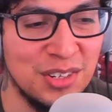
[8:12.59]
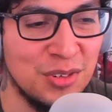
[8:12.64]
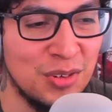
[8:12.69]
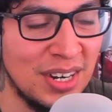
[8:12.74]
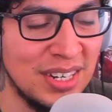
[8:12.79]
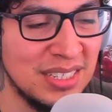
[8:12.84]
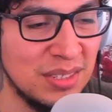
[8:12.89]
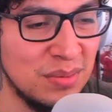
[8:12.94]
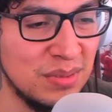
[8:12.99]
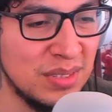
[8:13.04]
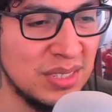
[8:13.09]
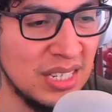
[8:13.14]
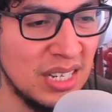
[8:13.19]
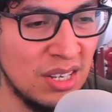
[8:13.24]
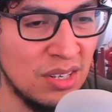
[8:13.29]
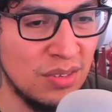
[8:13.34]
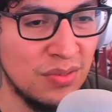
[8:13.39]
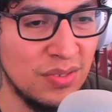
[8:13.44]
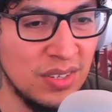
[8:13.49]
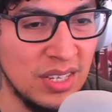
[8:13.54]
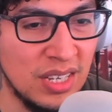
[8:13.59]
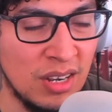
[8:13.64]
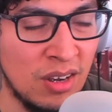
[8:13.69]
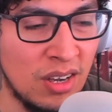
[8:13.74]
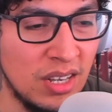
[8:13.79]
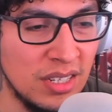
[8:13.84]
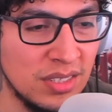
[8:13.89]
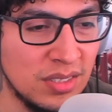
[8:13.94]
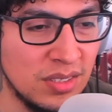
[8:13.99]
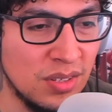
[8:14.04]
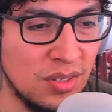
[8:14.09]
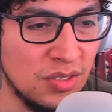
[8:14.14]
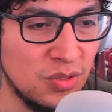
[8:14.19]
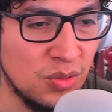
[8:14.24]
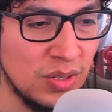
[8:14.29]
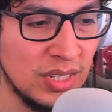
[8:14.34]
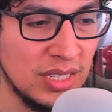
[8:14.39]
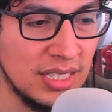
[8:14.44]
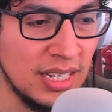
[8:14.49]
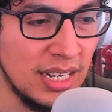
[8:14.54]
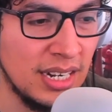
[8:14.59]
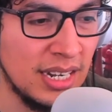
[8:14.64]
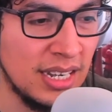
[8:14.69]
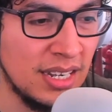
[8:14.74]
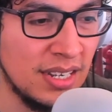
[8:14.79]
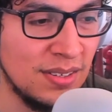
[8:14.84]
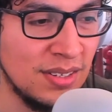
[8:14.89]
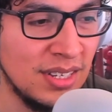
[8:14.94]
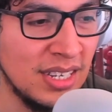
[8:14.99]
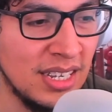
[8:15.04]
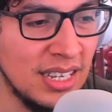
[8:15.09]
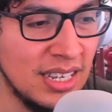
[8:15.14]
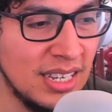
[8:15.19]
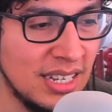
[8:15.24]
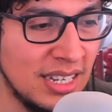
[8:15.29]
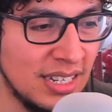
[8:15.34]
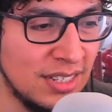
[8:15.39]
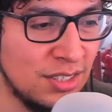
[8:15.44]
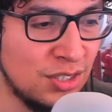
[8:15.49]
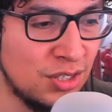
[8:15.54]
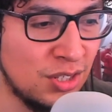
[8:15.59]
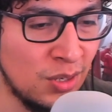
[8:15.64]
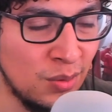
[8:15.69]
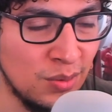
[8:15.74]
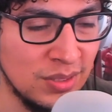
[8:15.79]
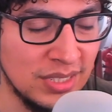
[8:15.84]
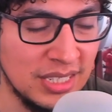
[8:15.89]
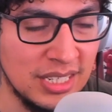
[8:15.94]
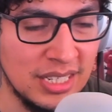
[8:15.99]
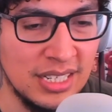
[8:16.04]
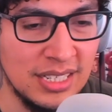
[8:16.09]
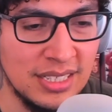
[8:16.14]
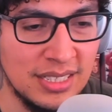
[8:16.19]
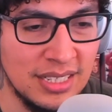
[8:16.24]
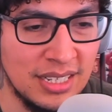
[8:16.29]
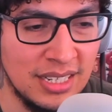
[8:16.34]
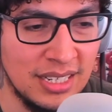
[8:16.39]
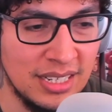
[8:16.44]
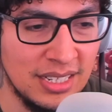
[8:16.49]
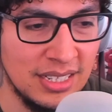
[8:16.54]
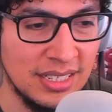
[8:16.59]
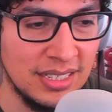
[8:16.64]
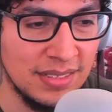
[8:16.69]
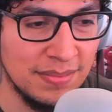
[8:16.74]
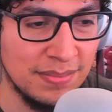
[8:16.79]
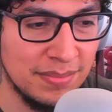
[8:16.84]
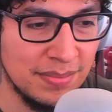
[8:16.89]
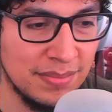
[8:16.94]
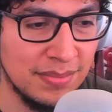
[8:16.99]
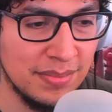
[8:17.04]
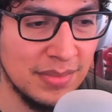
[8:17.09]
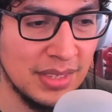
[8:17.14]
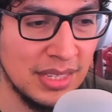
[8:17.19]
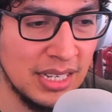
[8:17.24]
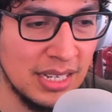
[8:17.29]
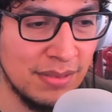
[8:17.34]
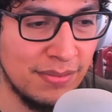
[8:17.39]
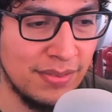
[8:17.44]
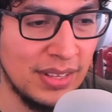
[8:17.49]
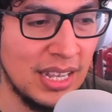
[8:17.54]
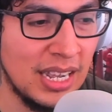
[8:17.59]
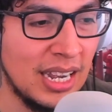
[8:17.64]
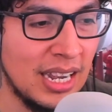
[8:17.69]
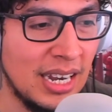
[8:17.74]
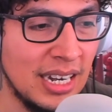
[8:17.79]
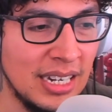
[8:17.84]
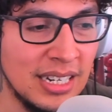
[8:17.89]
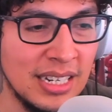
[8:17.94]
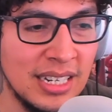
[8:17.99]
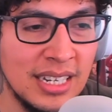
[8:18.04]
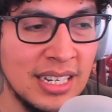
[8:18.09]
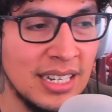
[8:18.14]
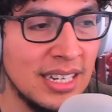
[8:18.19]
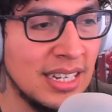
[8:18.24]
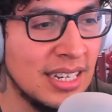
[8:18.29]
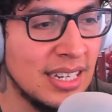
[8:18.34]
he dressed himself, all his clothes were inside out, his shirt was in his uh, fly.